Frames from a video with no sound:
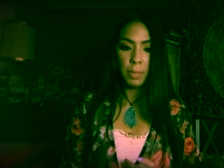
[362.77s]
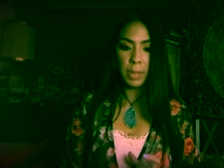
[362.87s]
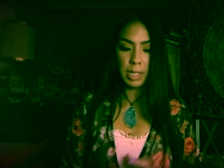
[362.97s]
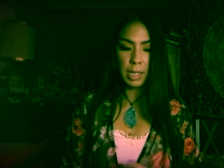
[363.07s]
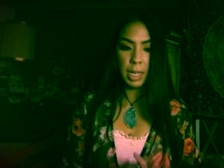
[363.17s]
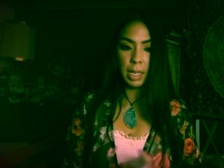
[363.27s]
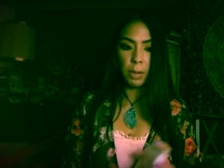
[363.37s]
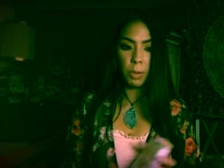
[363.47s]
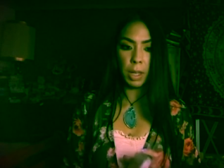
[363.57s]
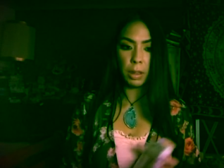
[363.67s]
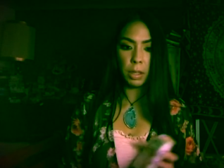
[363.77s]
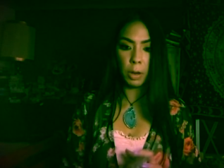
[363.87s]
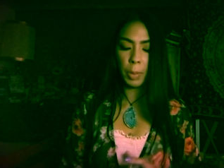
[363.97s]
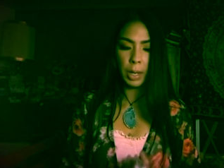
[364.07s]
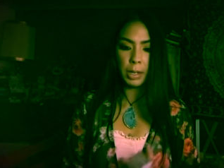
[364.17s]
messing with
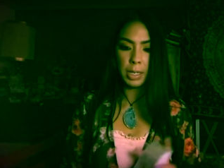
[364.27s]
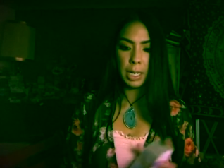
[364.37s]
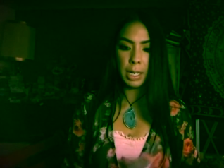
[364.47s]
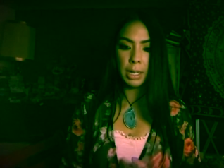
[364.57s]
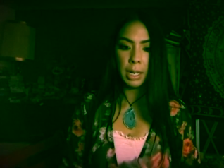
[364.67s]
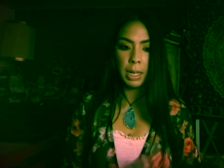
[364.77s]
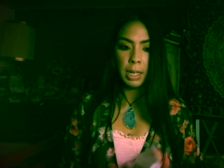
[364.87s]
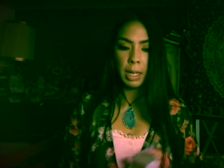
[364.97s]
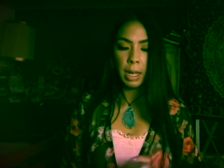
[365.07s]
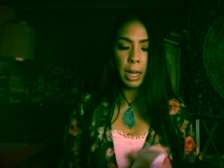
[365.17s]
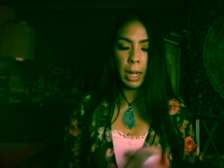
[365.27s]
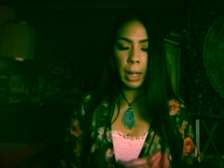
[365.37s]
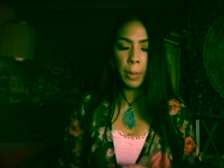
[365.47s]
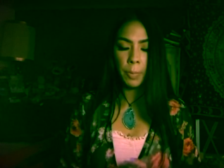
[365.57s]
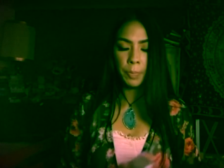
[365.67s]
your parenting.
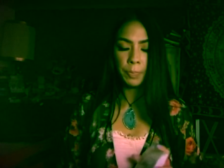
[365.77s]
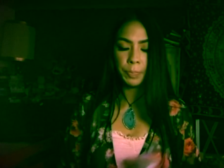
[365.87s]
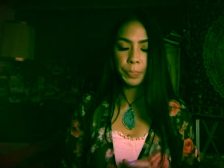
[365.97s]
Um,